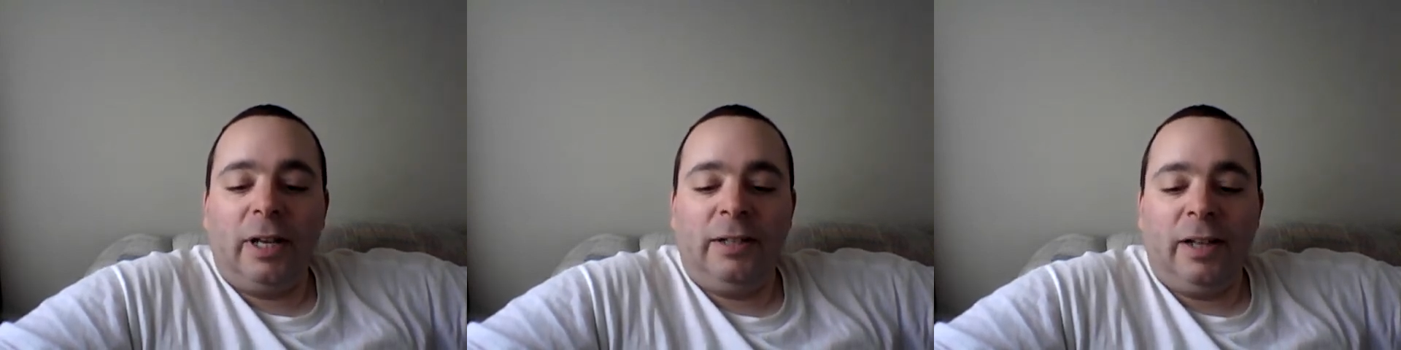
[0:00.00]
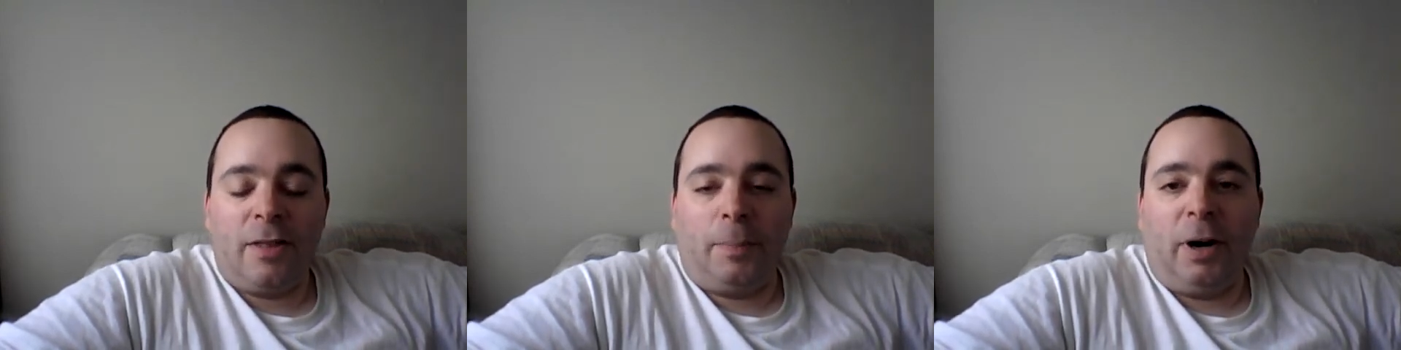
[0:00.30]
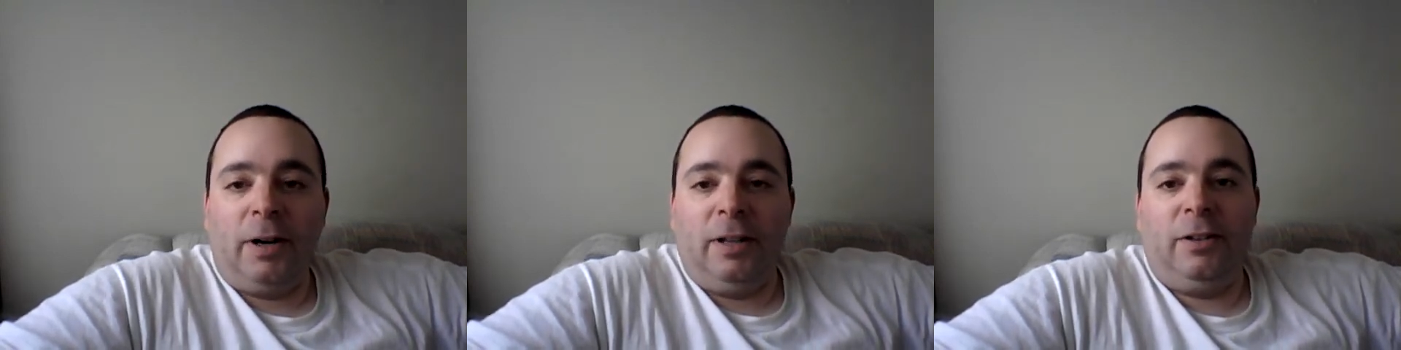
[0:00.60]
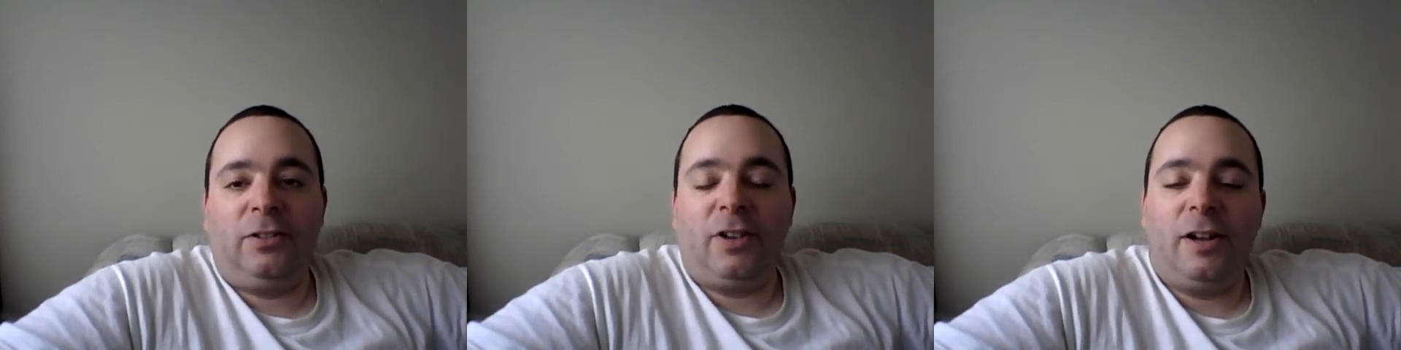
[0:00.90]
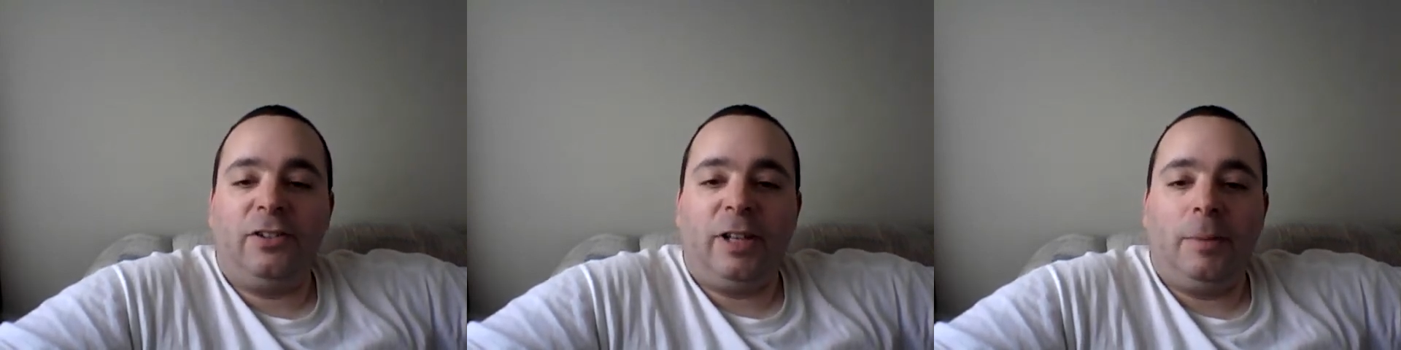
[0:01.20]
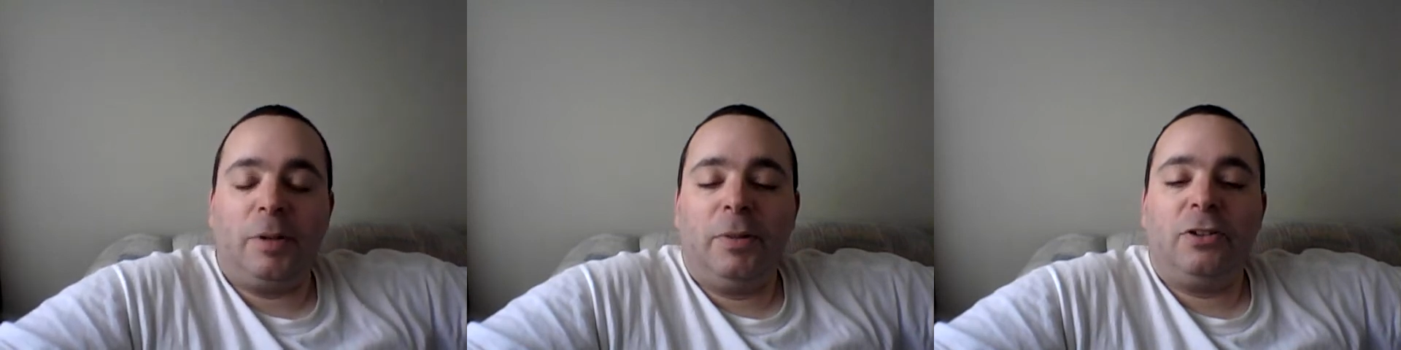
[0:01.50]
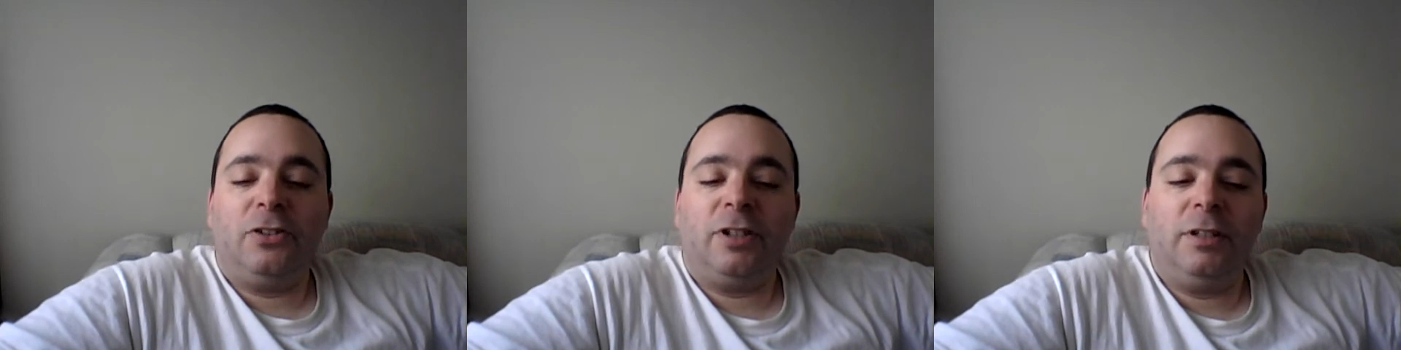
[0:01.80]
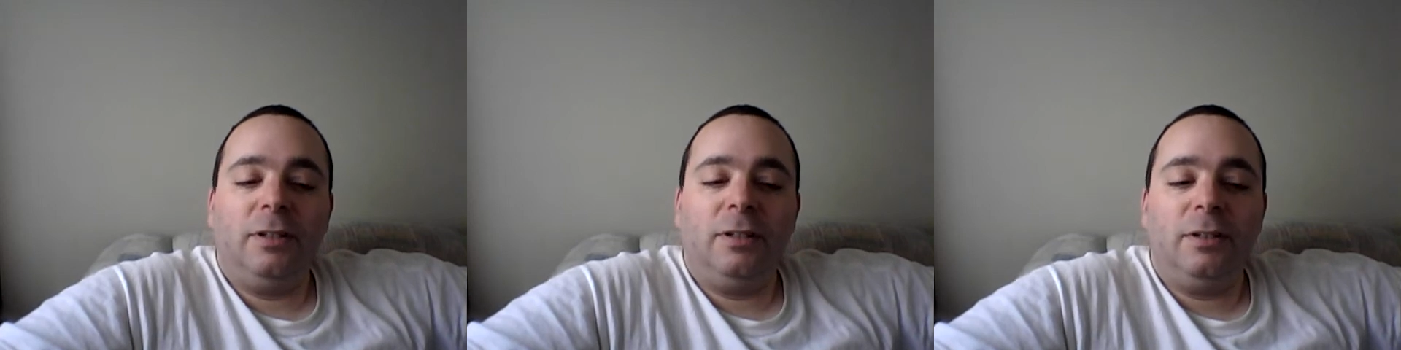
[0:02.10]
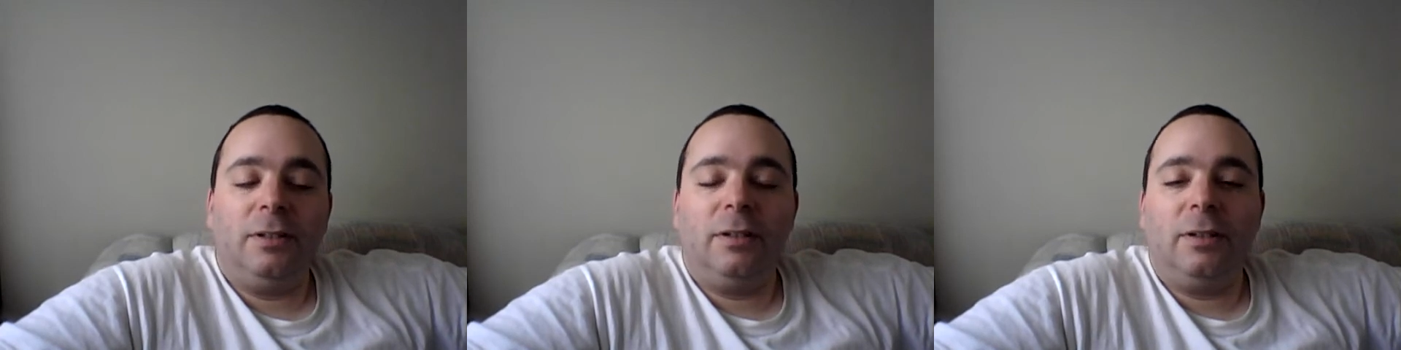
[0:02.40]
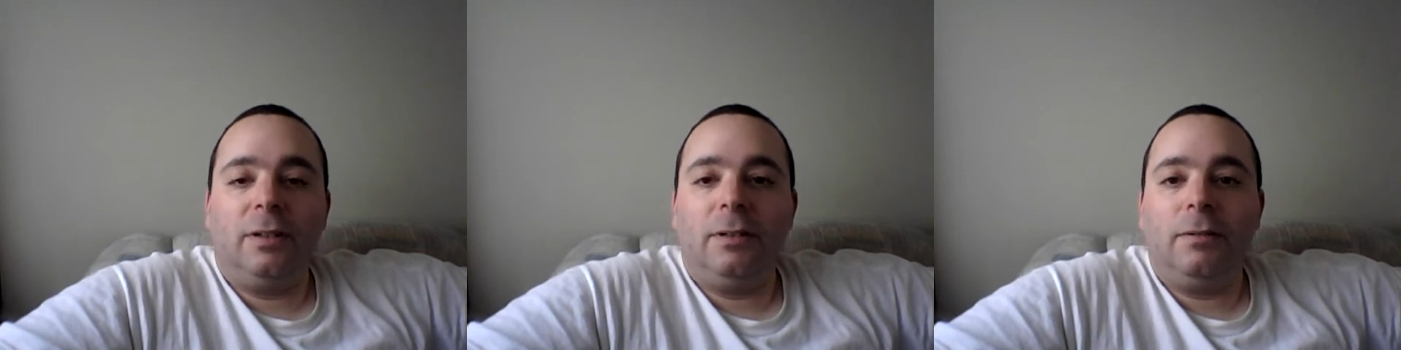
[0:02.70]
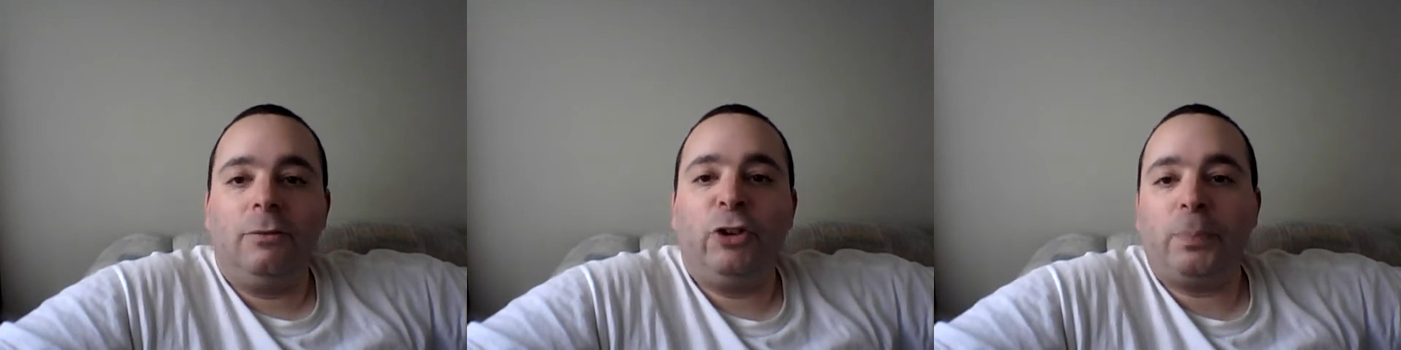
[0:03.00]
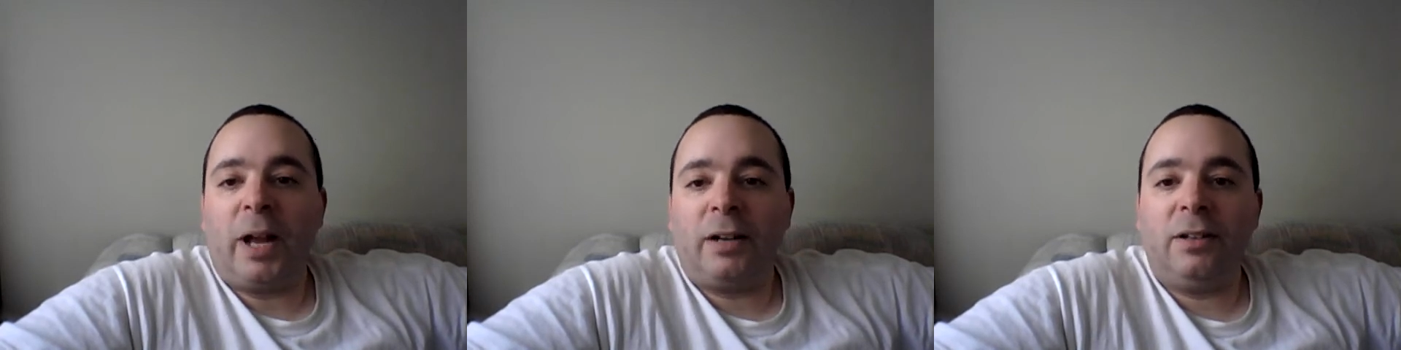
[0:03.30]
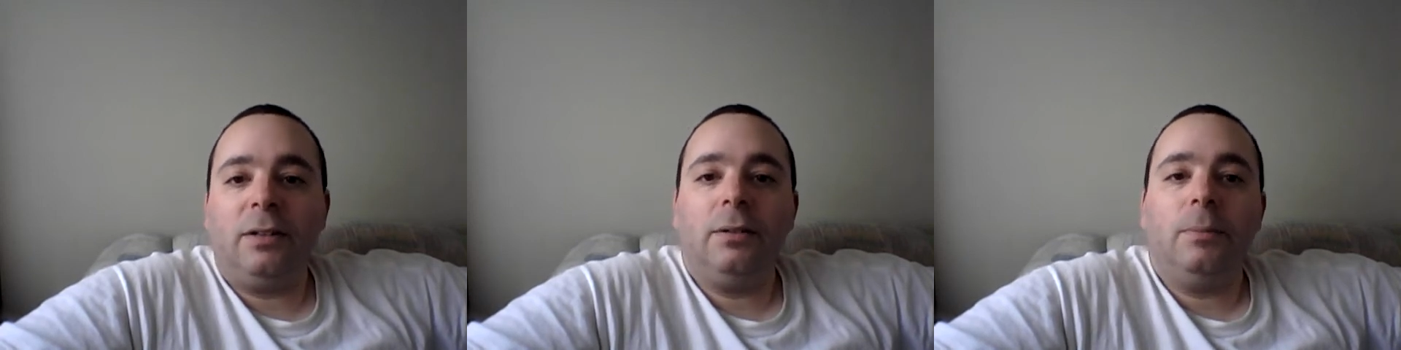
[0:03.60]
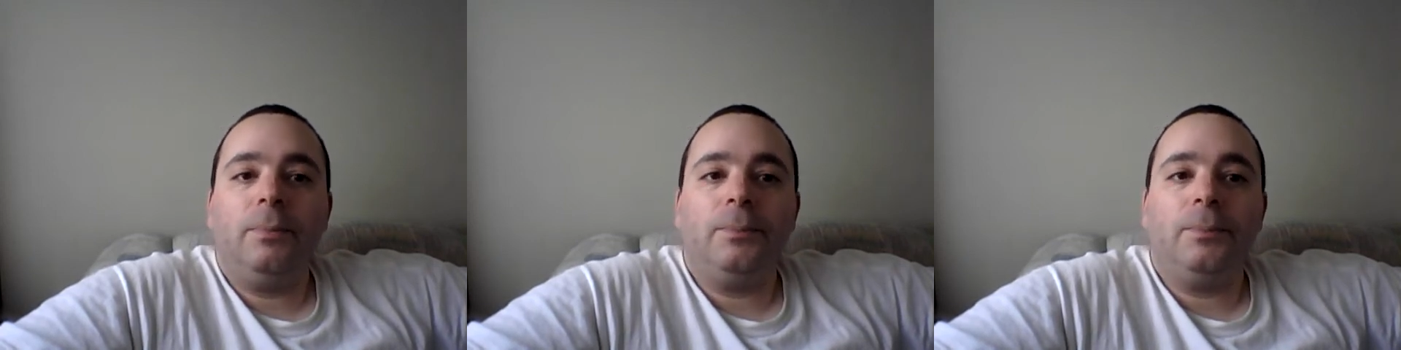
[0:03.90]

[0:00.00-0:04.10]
and the other party decides to keep their mouth shut, respect it.